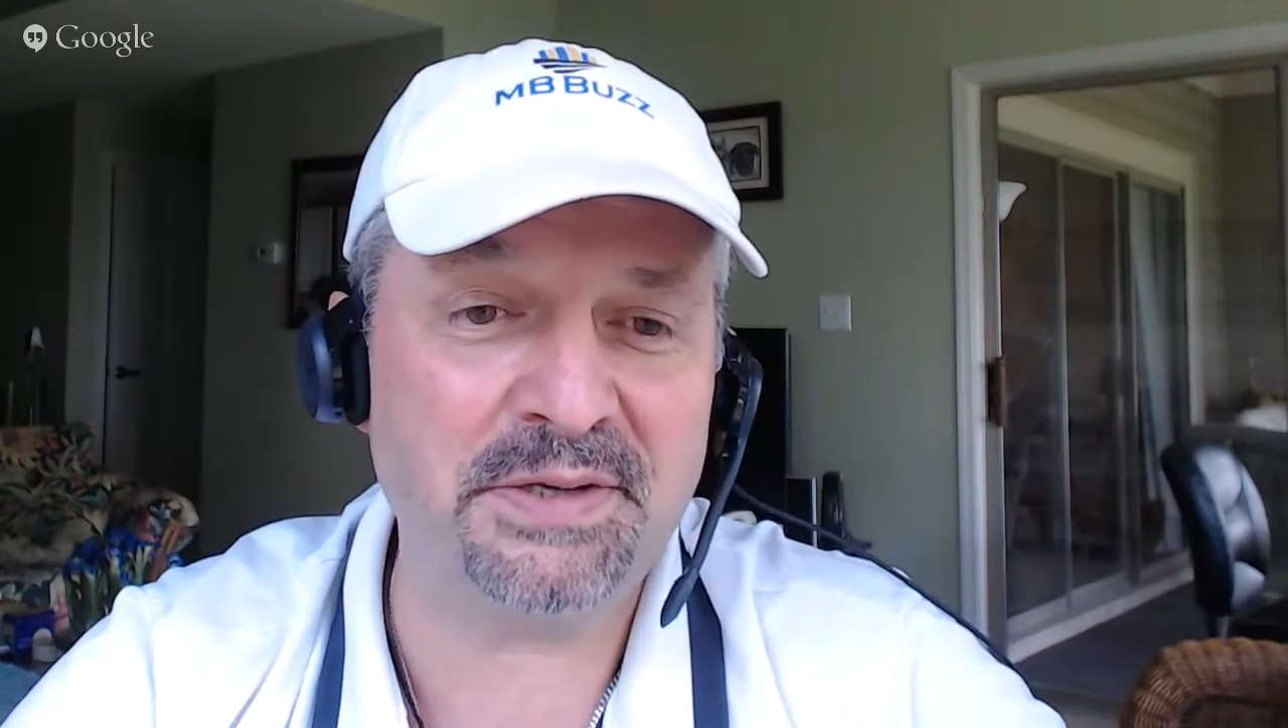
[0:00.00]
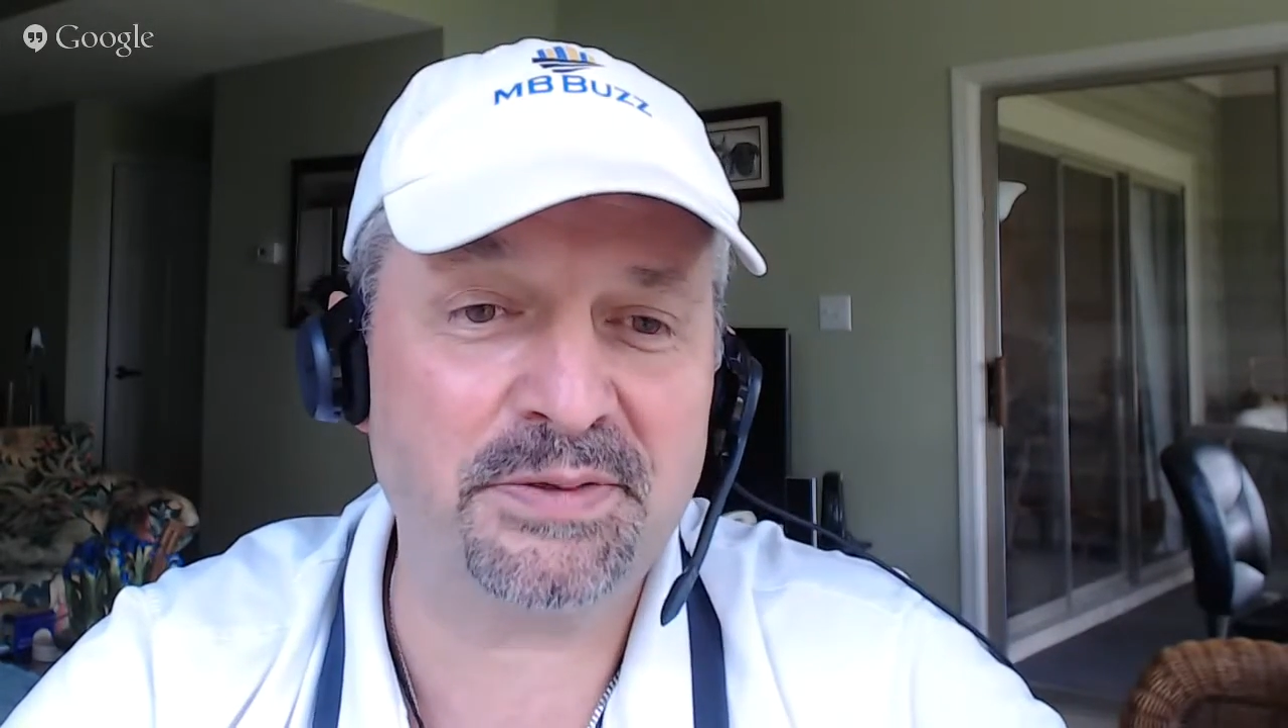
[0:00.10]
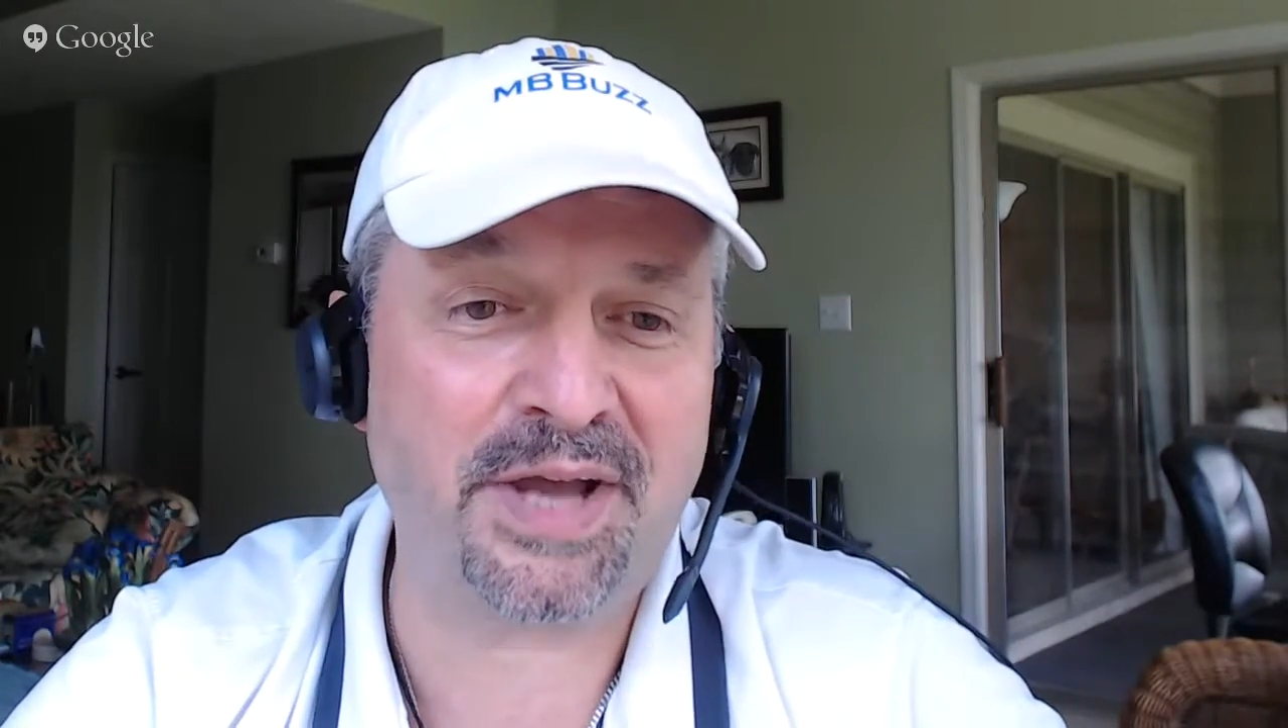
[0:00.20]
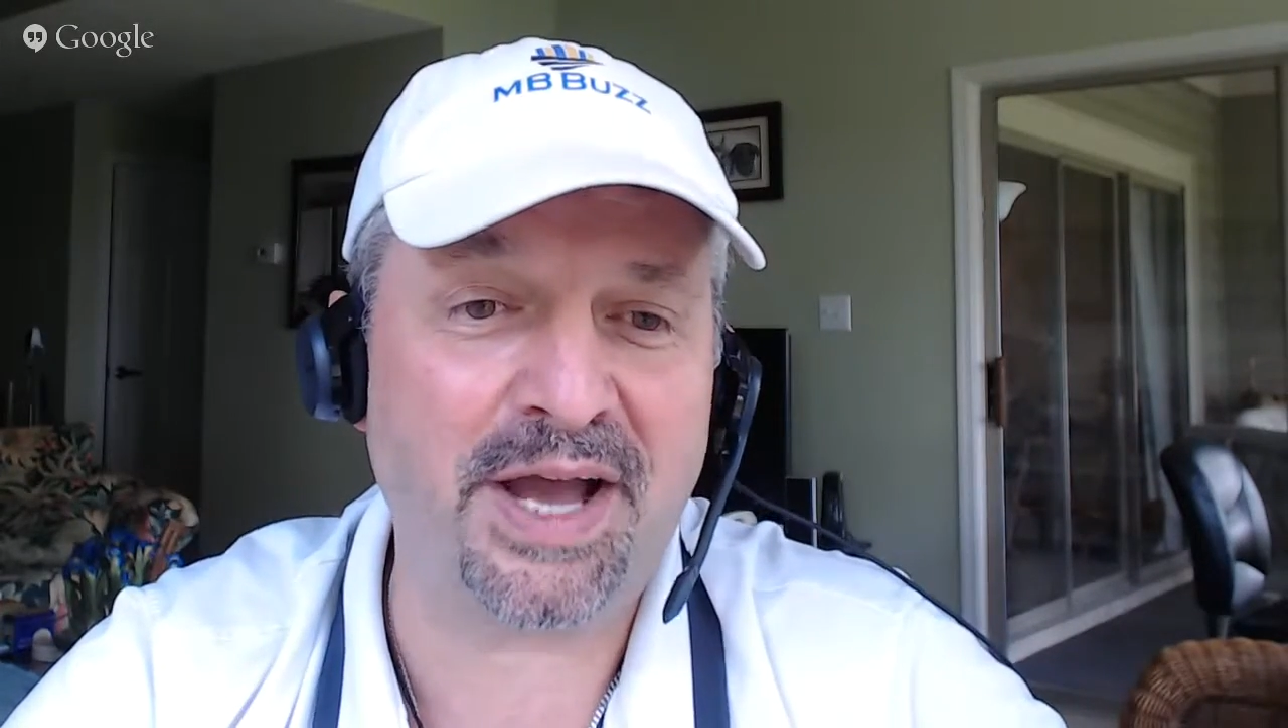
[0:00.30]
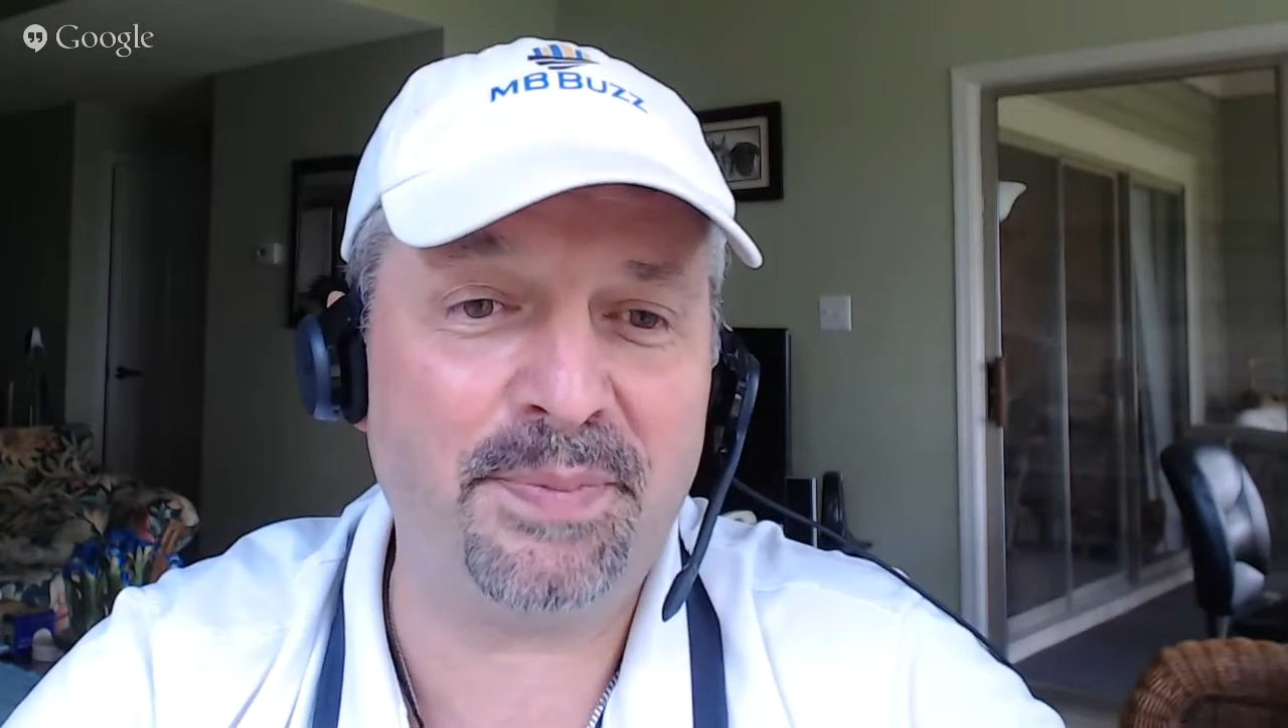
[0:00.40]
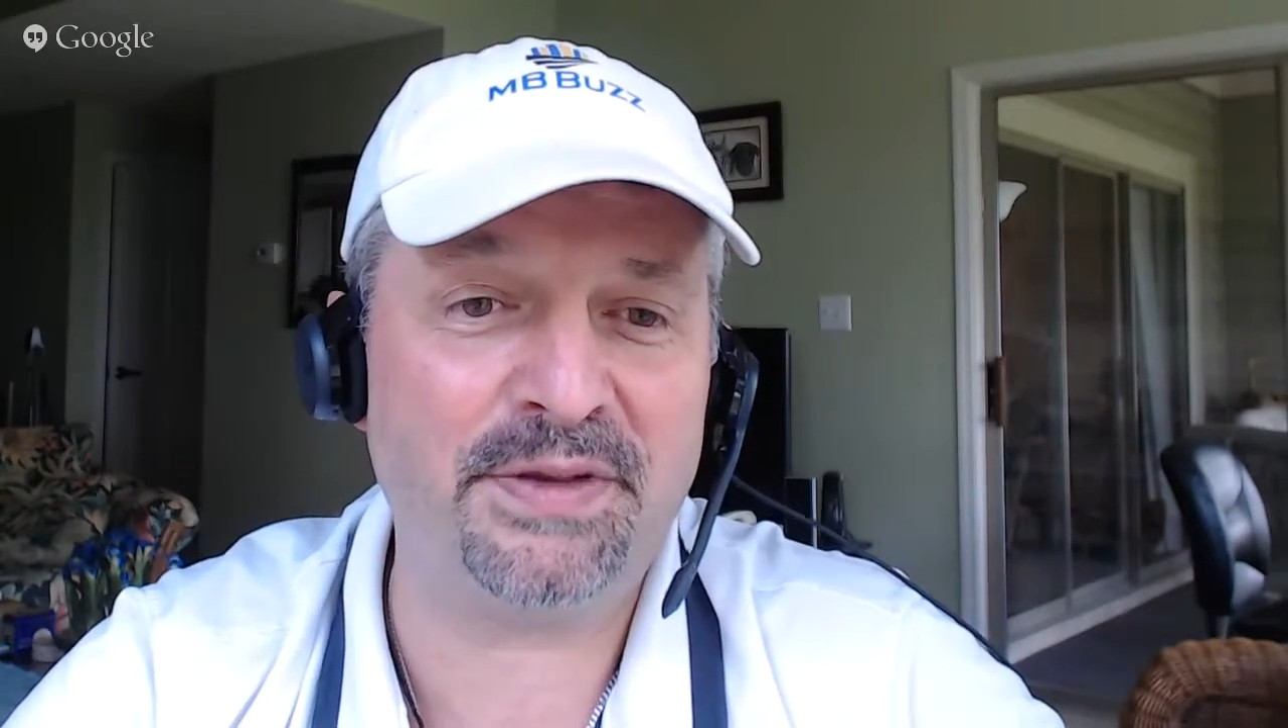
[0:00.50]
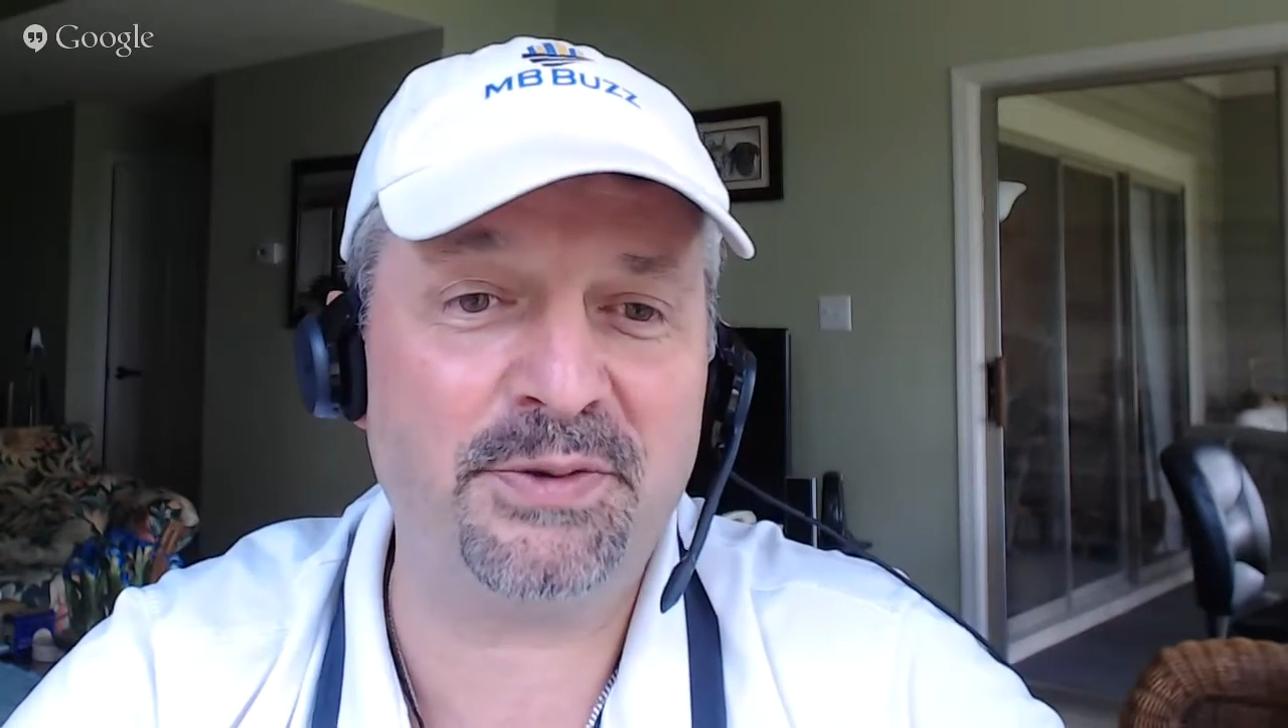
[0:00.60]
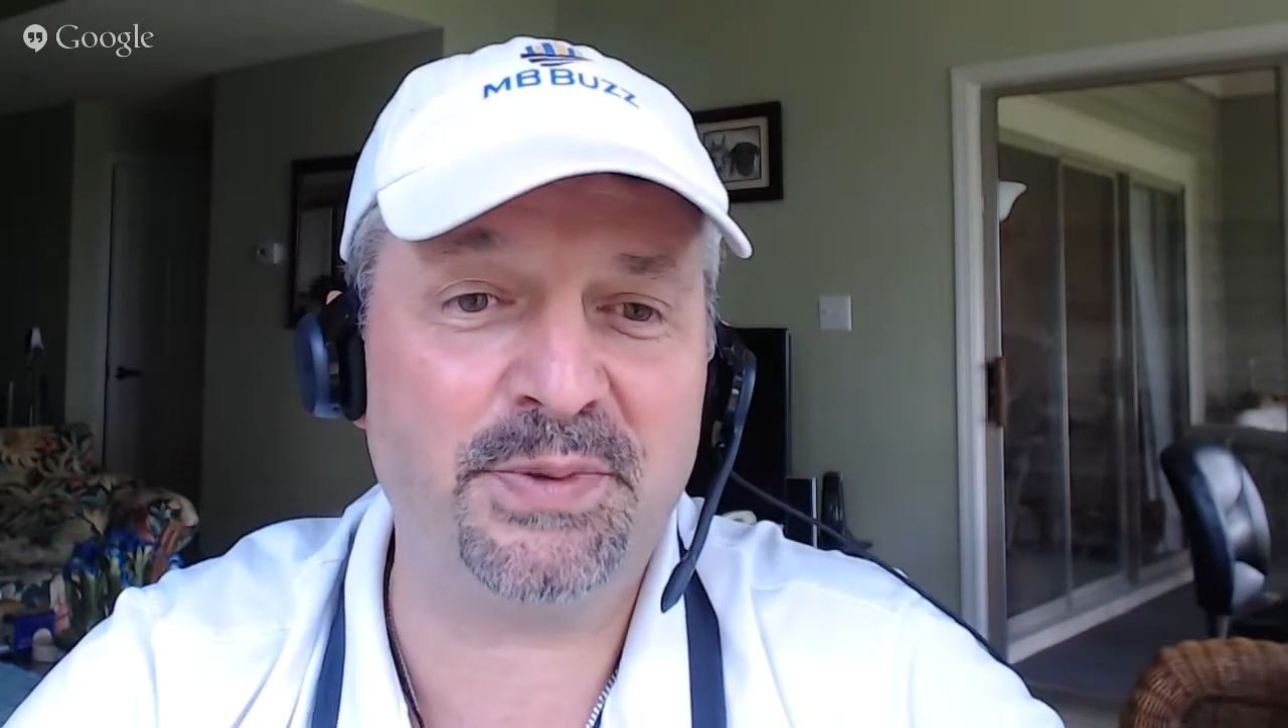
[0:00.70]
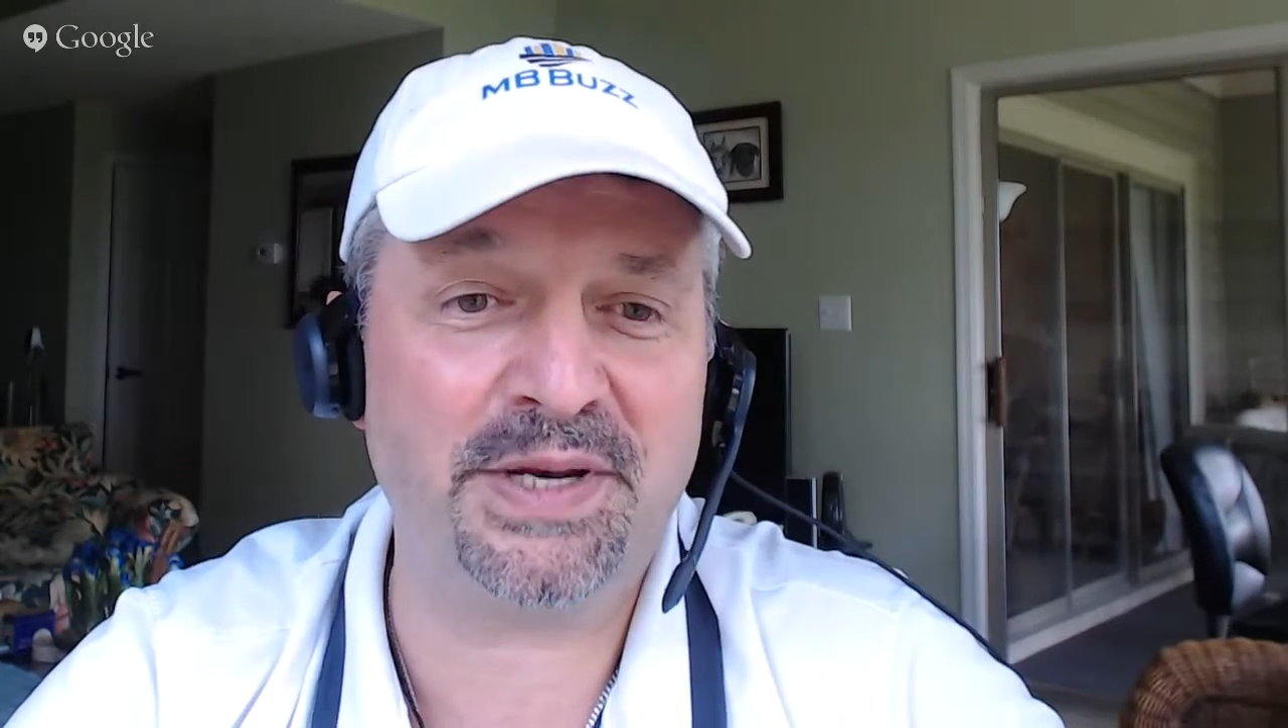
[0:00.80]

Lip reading: know topics you